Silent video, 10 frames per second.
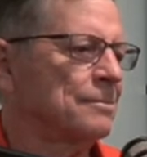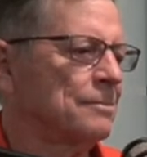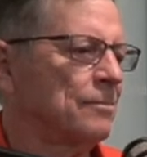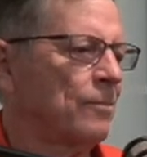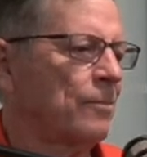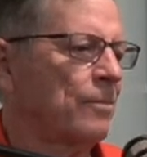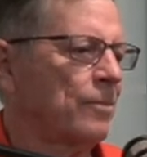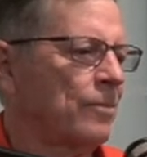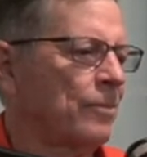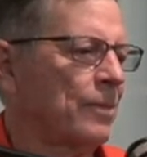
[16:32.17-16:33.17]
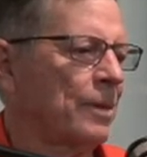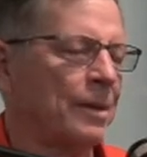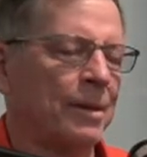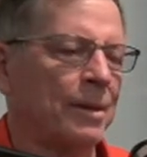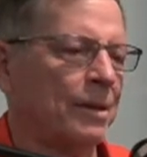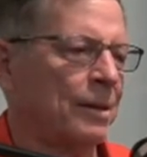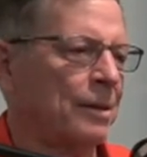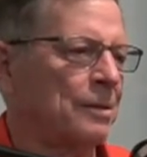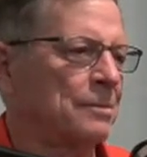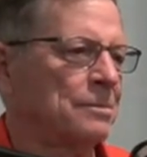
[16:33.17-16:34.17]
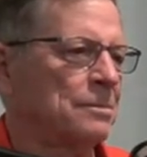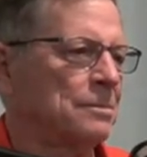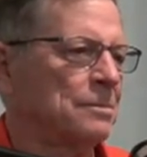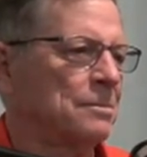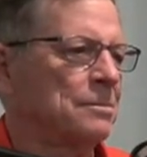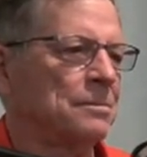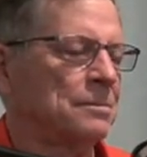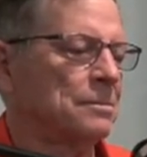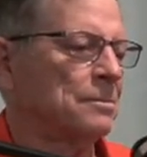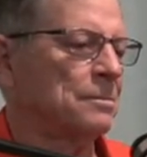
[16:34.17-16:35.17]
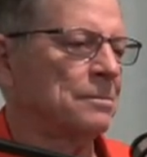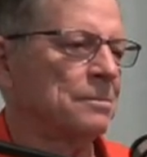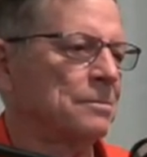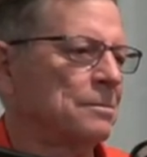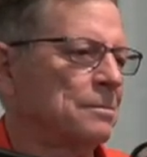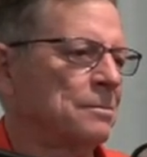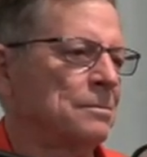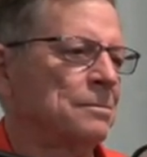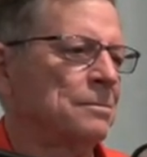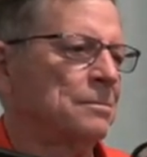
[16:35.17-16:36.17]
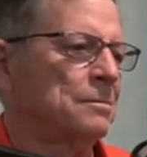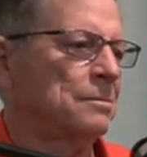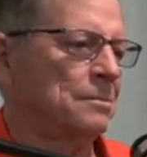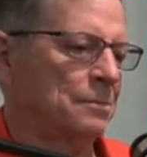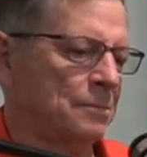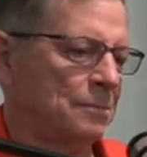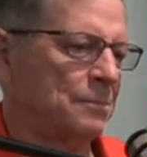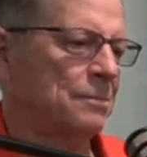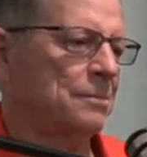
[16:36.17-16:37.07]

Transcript: (not speaking)